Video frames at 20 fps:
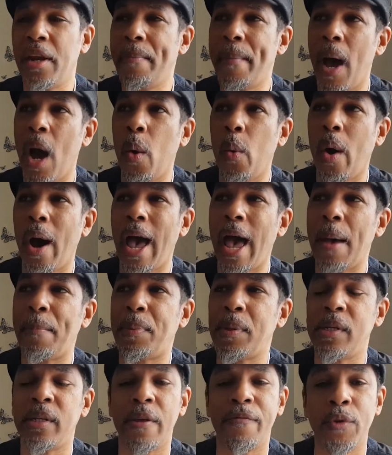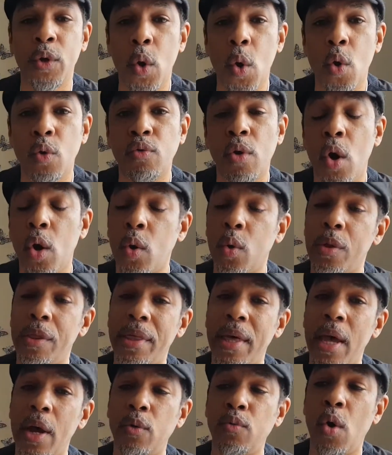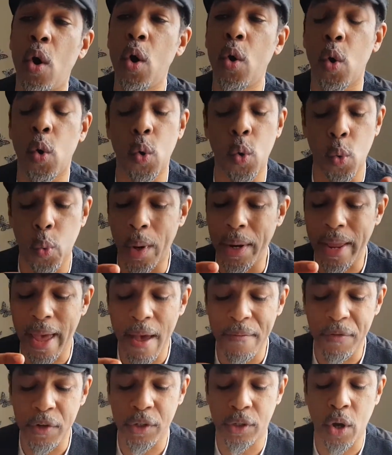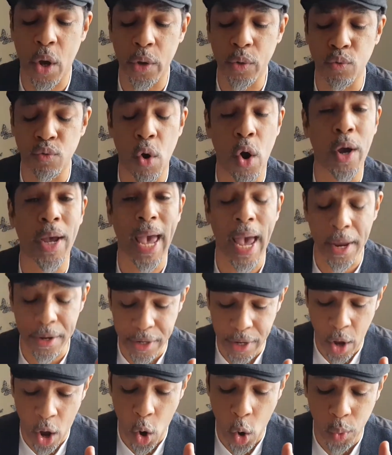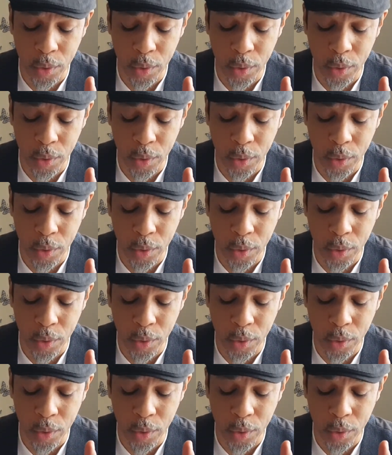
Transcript: no matter what happens, if you're wrong or they're wrong or whatever's gone wrong and the